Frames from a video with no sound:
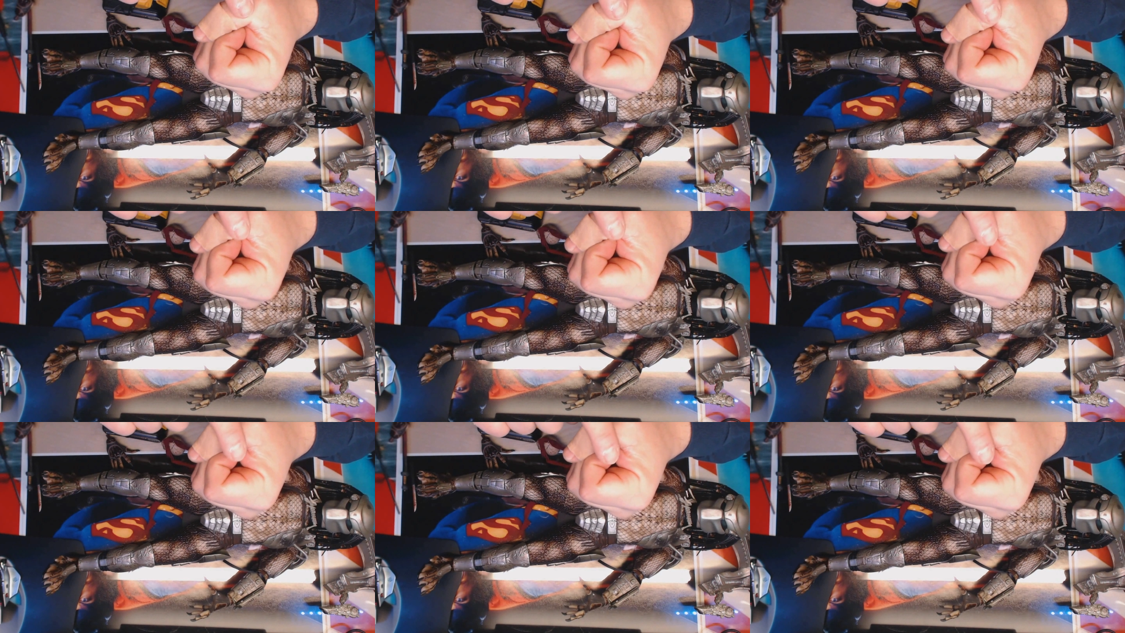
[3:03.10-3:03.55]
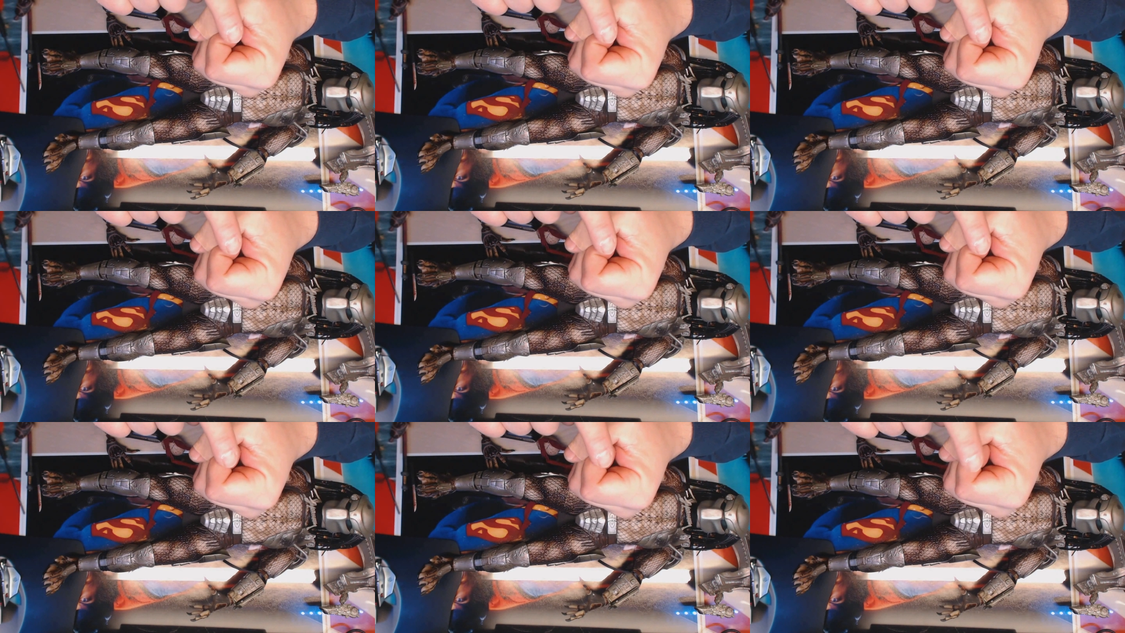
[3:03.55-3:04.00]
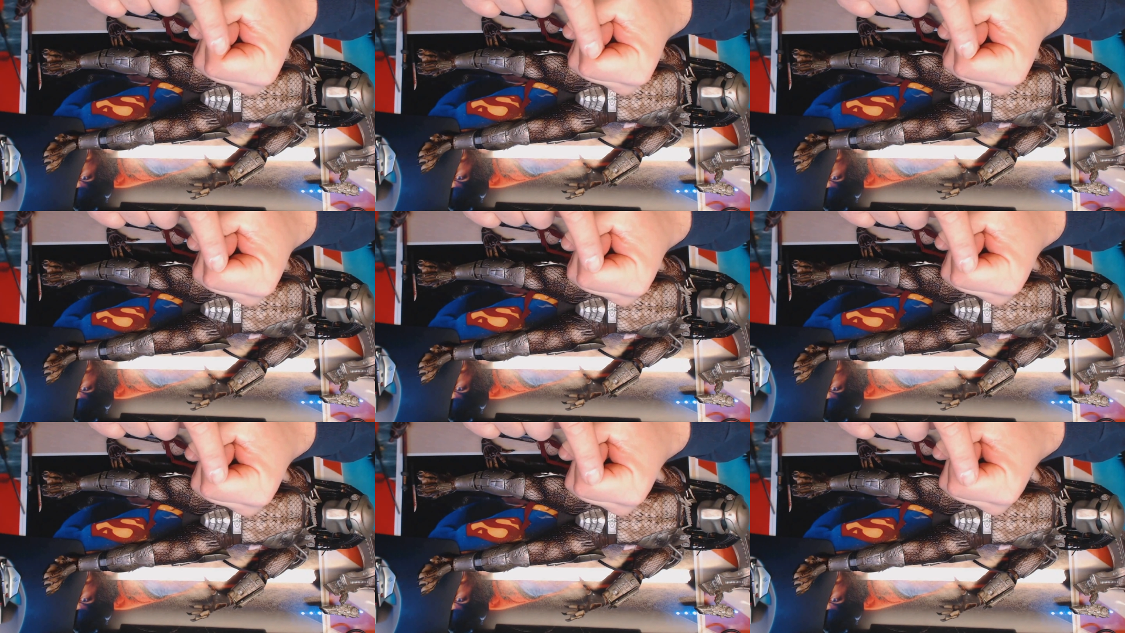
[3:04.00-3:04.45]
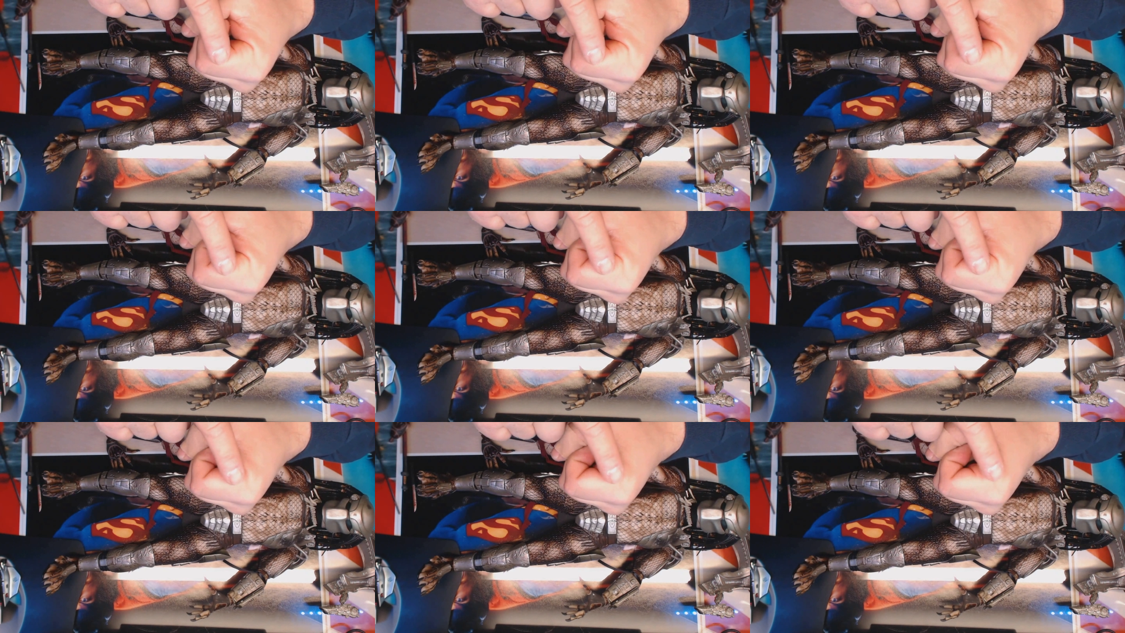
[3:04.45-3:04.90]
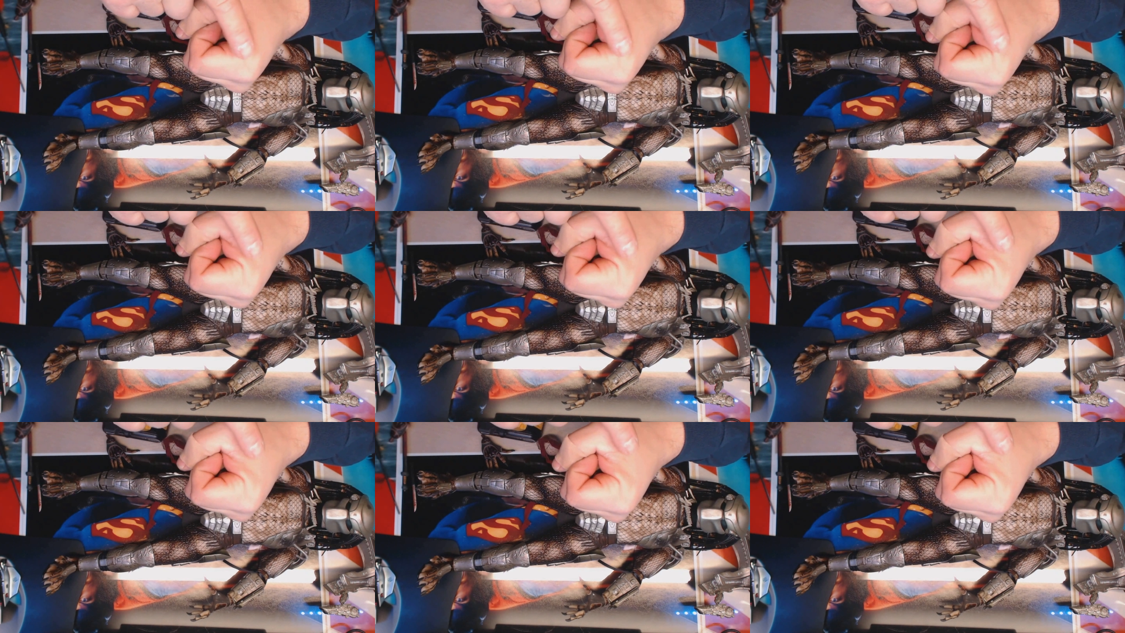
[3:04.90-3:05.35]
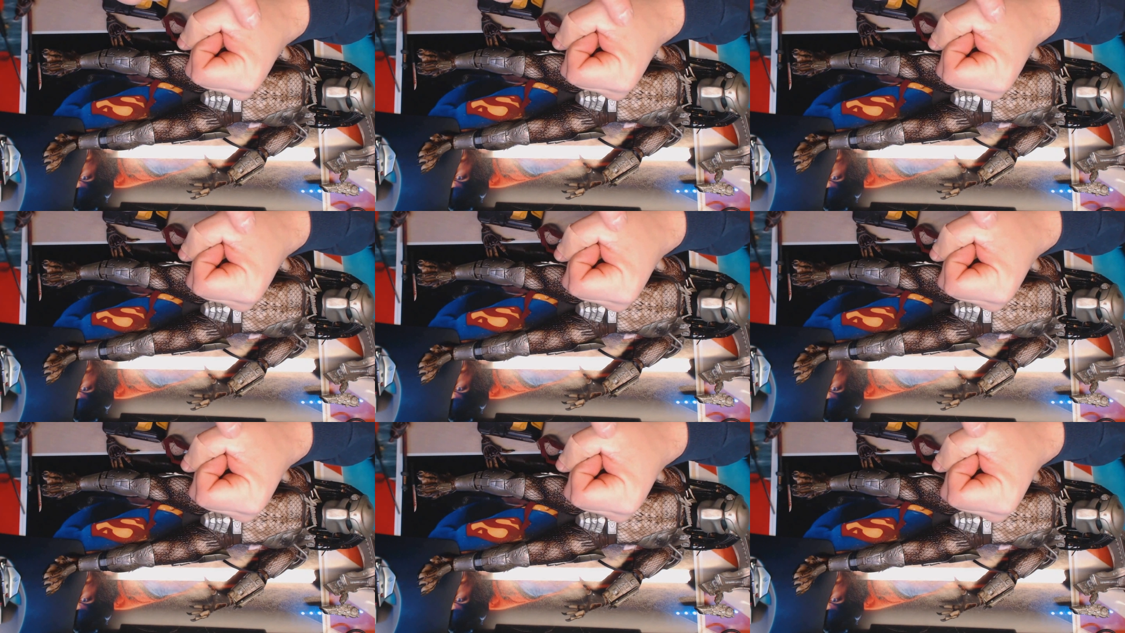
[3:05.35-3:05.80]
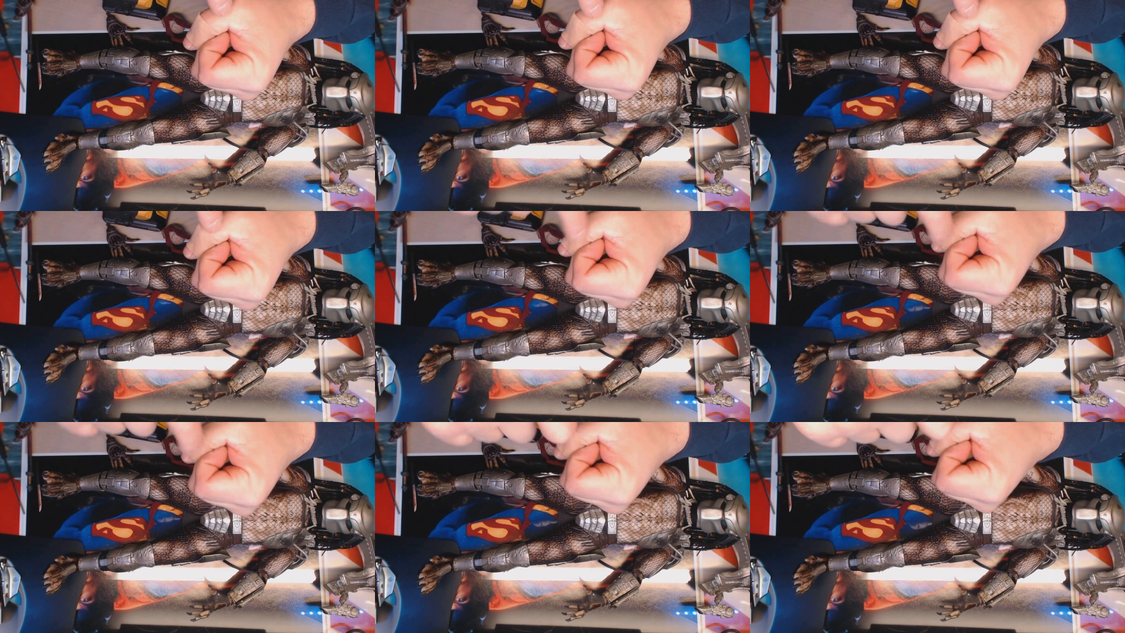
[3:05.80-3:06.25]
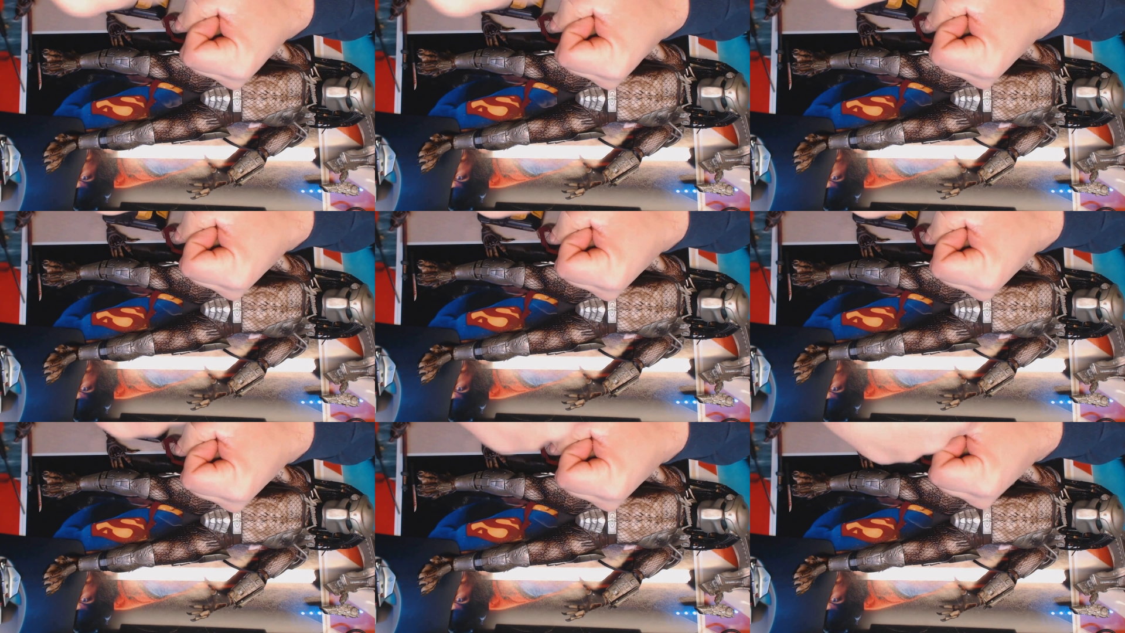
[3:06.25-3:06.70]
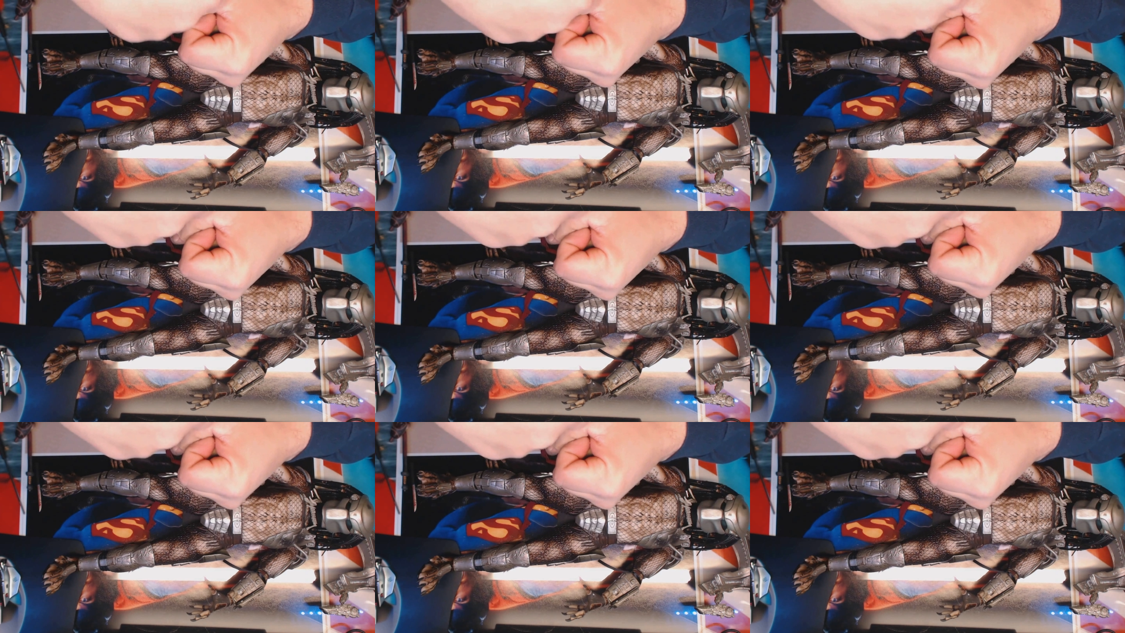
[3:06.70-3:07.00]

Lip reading: (no speaker visible)